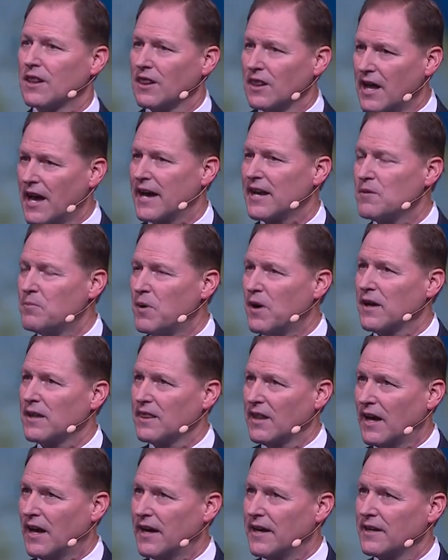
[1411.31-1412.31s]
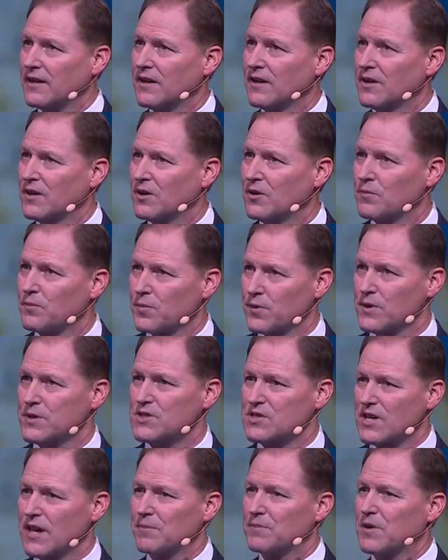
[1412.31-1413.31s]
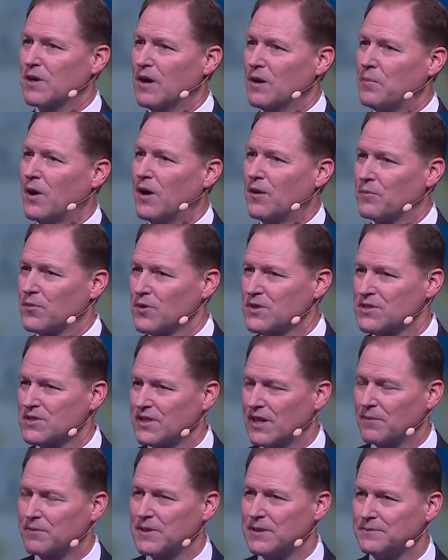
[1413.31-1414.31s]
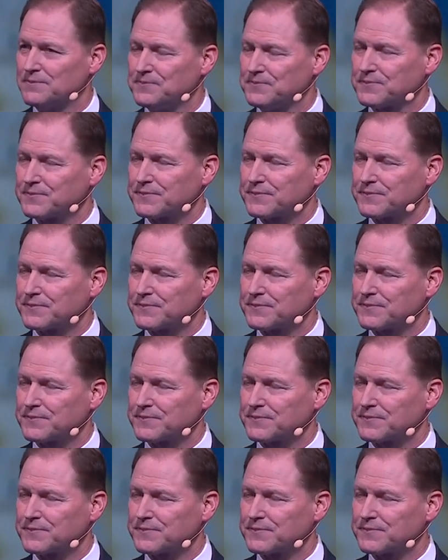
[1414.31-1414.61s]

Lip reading: line upon line, precept upon precept.